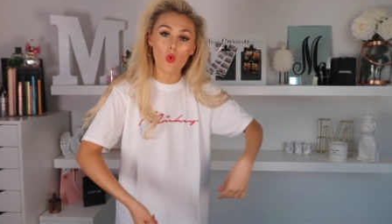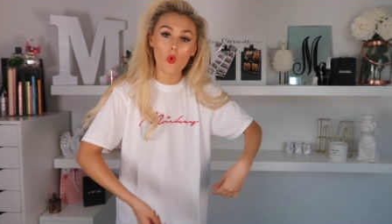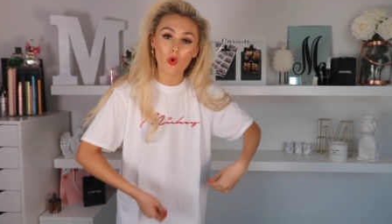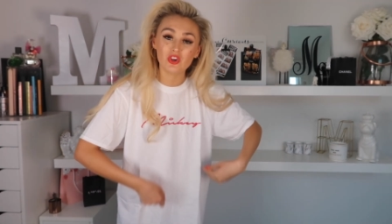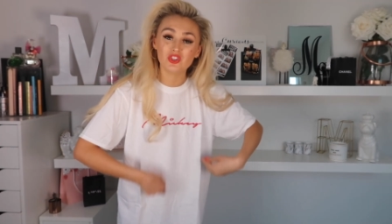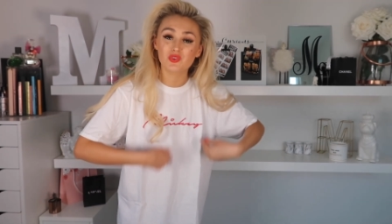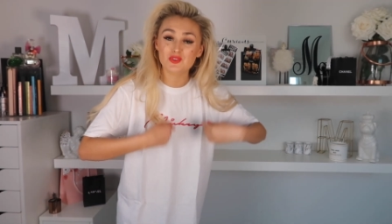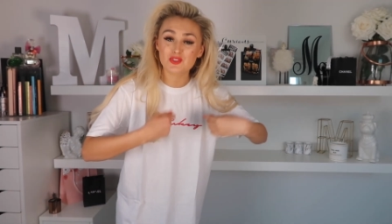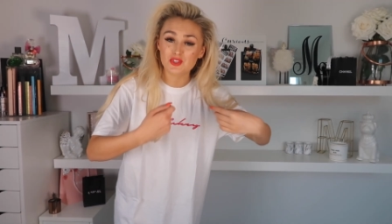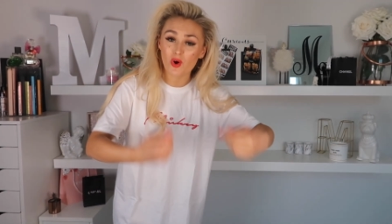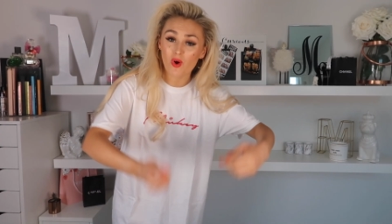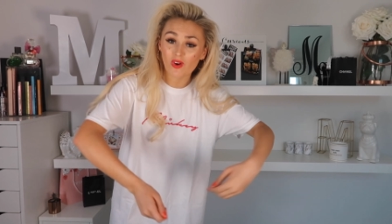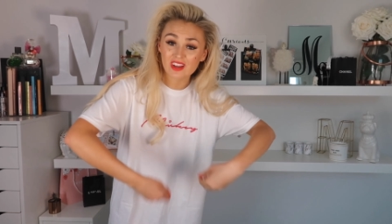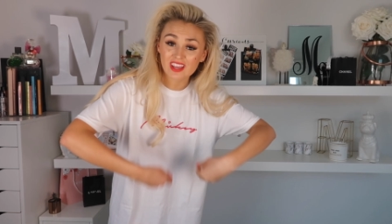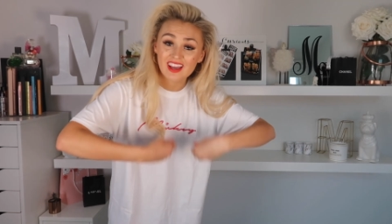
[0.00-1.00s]
caught on your
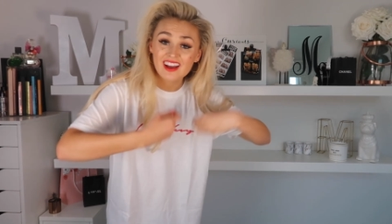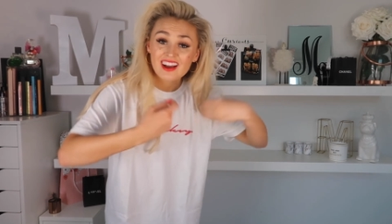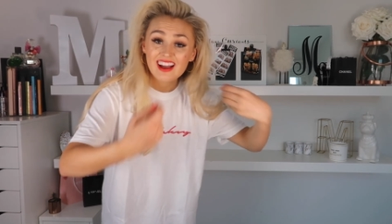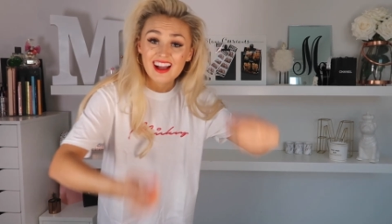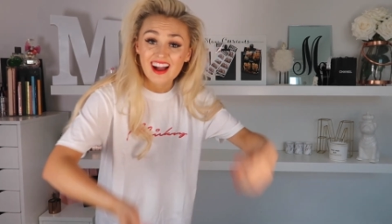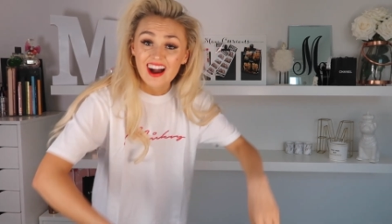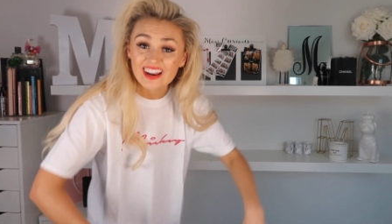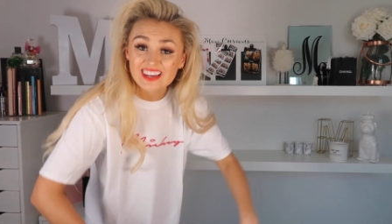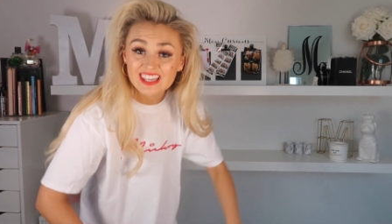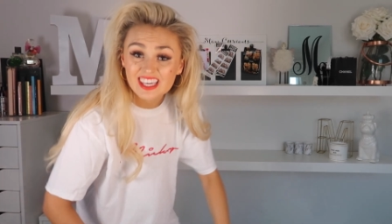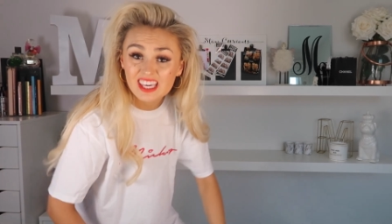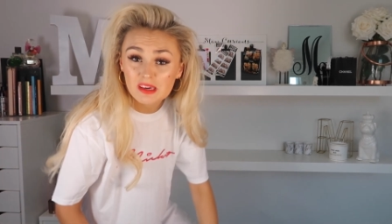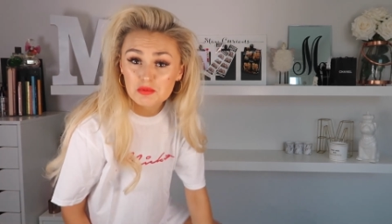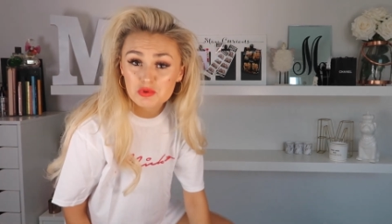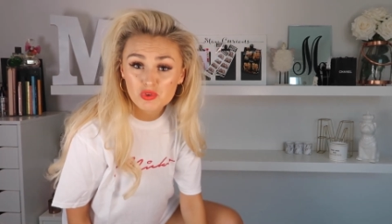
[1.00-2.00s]
sock and it
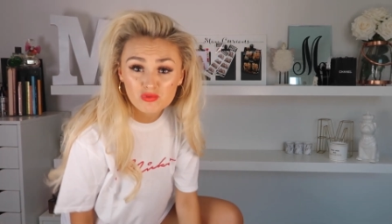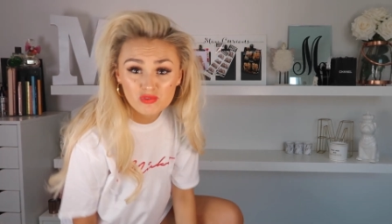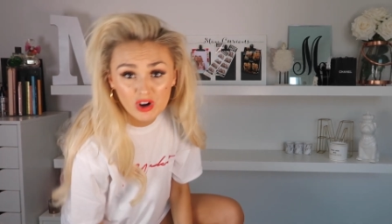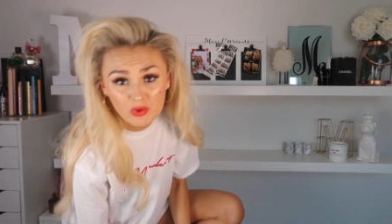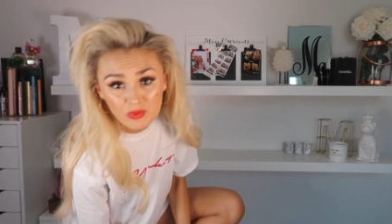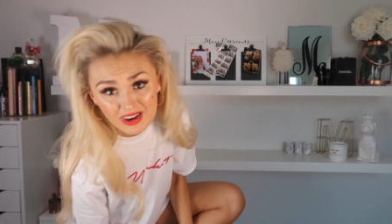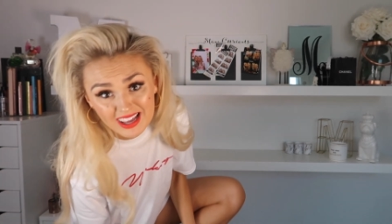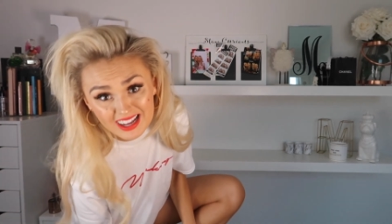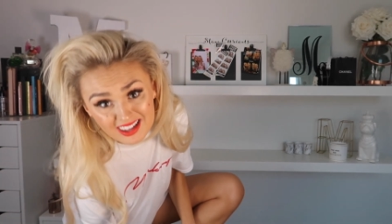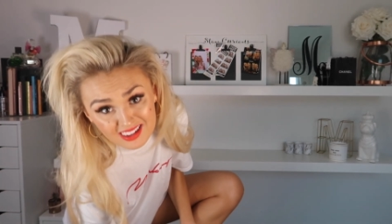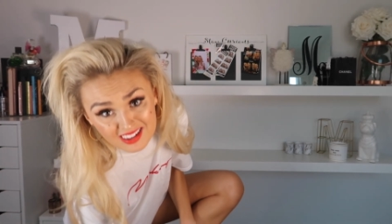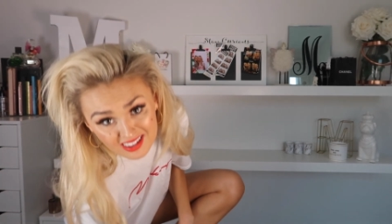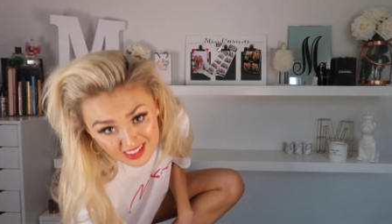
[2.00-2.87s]
keeps on rolling.